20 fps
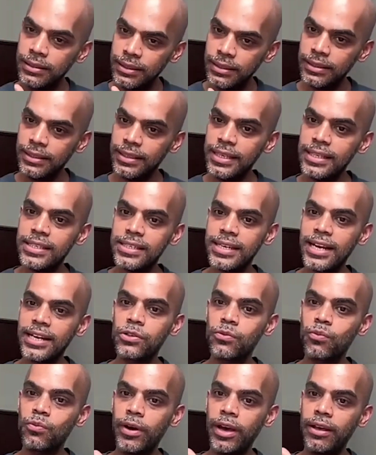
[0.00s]
these
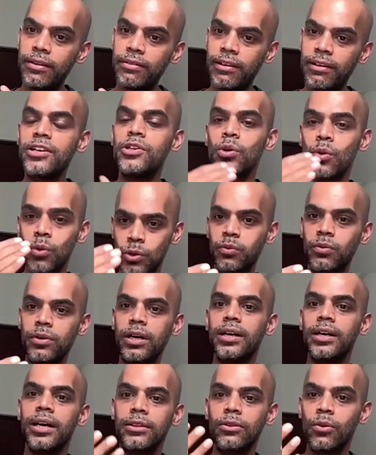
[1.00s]
states where they don't
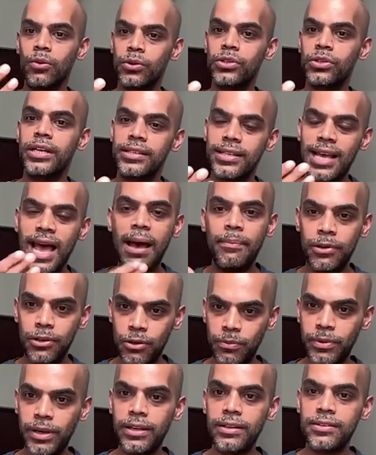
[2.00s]
work, and those states happen
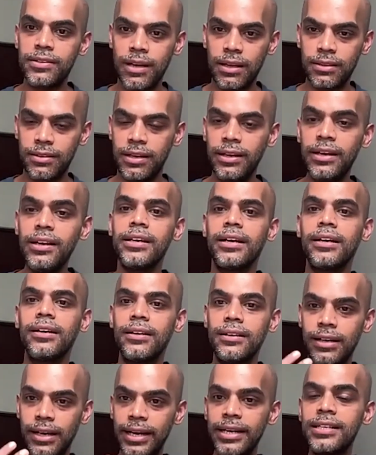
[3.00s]
to be in southern India,
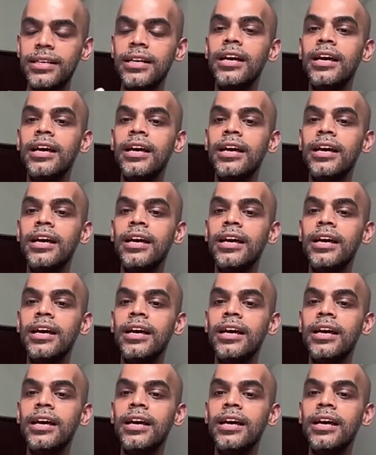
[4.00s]
right?